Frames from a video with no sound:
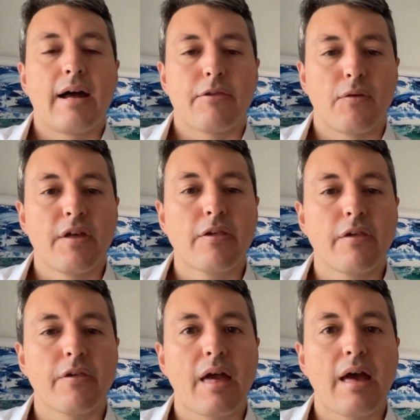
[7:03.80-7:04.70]
So this
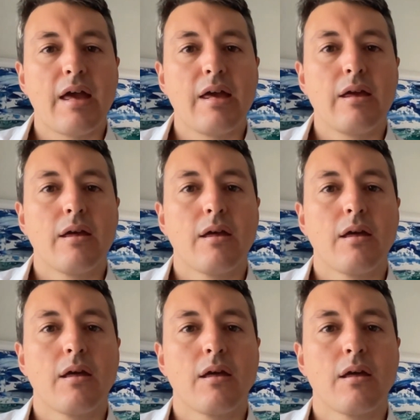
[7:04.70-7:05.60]
is a
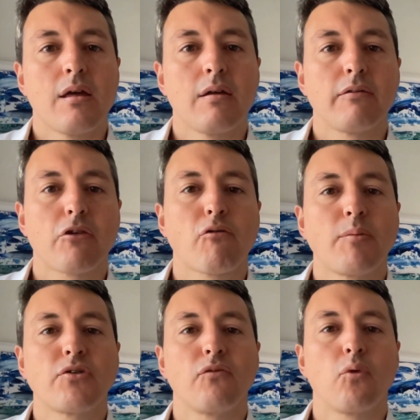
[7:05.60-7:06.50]

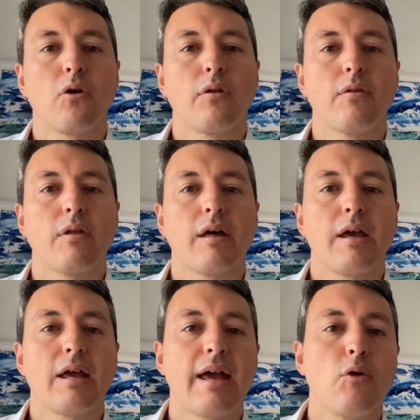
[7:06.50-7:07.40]
description of what
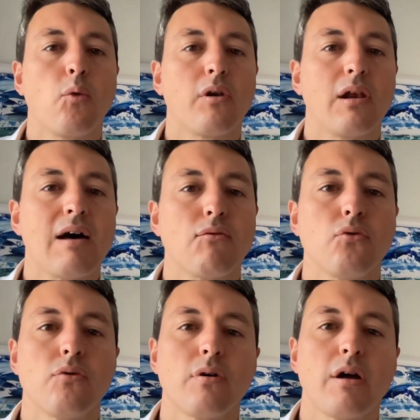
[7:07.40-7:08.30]
a A1
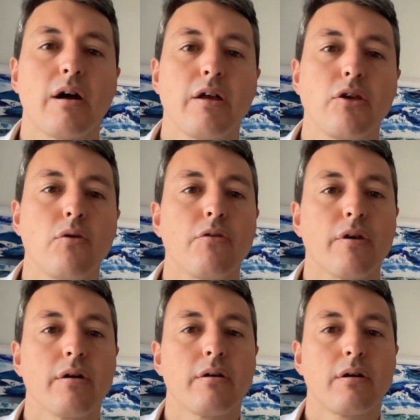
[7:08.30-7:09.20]
level
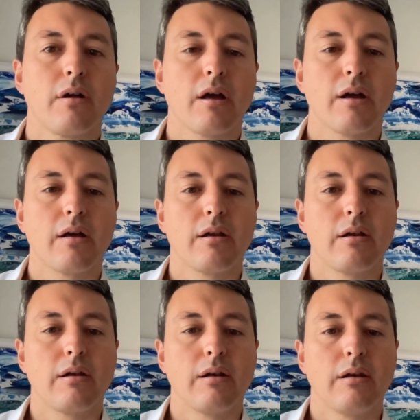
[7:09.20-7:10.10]
user
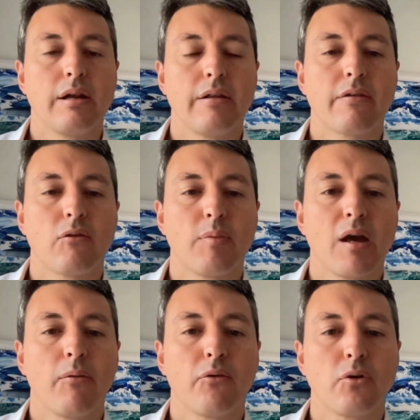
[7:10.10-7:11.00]
needs to be
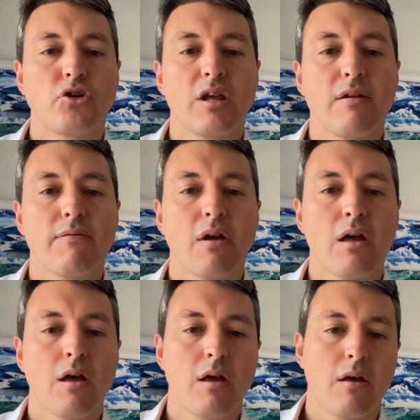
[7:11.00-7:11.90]
able to achieve.
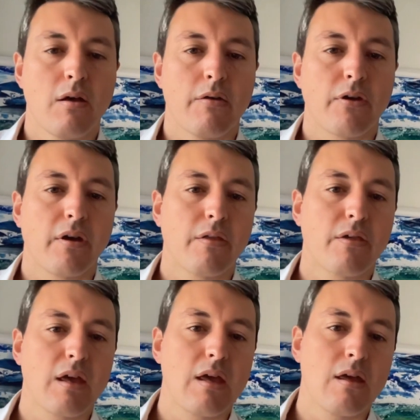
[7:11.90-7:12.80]
So you can
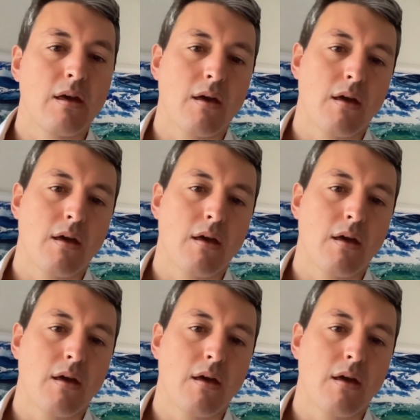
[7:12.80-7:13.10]
see,